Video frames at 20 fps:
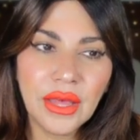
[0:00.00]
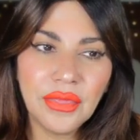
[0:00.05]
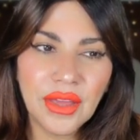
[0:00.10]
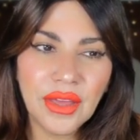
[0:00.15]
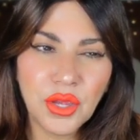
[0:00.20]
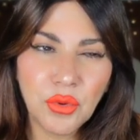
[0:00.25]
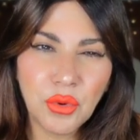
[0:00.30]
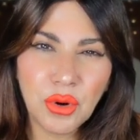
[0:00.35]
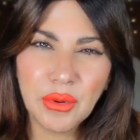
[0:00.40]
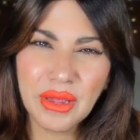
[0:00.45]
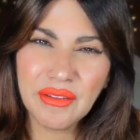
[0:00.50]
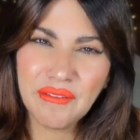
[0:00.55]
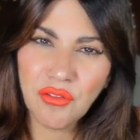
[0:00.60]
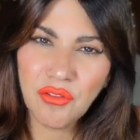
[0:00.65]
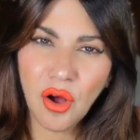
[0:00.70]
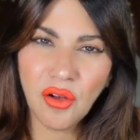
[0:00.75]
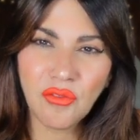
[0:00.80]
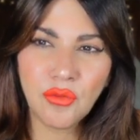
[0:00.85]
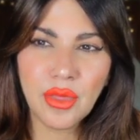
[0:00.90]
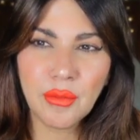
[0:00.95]
that you were
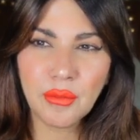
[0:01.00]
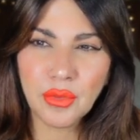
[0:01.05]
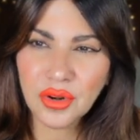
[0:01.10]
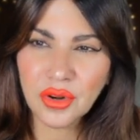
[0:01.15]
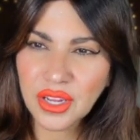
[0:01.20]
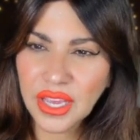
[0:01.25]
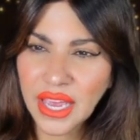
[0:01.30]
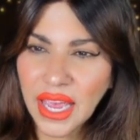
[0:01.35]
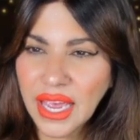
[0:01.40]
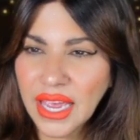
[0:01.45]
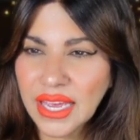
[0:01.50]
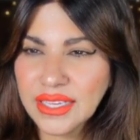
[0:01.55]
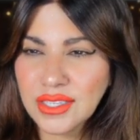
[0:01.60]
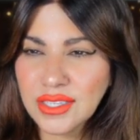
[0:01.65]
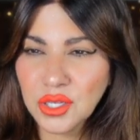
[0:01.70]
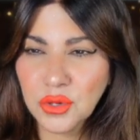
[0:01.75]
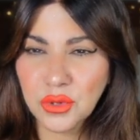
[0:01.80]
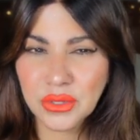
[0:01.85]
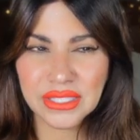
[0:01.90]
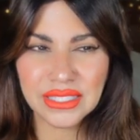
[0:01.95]
involved with a murder case
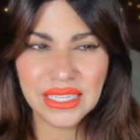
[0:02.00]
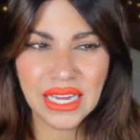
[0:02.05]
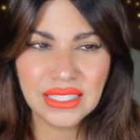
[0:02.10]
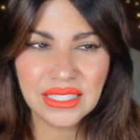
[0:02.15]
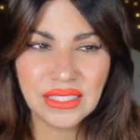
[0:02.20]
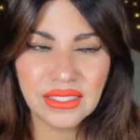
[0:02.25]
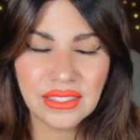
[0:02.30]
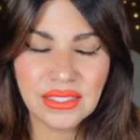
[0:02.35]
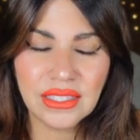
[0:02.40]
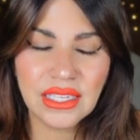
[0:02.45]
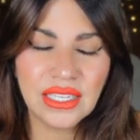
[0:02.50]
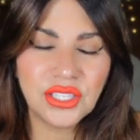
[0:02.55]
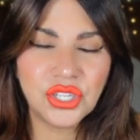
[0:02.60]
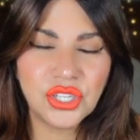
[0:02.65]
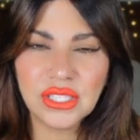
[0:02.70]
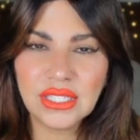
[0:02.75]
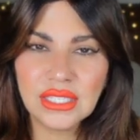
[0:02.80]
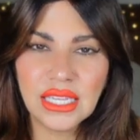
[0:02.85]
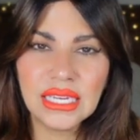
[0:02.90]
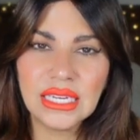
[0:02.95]
and you were sentenced. It's
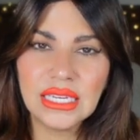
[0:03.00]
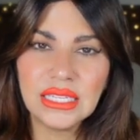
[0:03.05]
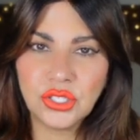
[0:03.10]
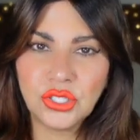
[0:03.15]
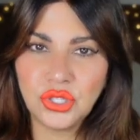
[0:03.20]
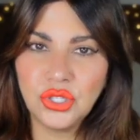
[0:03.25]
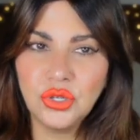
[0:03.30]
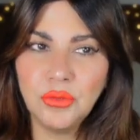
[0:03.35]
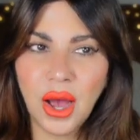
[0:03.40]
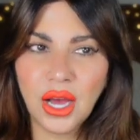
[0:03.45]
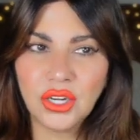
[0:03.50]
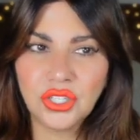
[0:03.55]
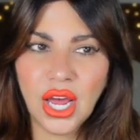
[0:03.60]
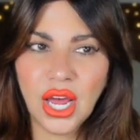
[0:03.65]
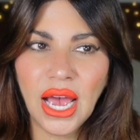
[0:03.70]
just like, it's too much.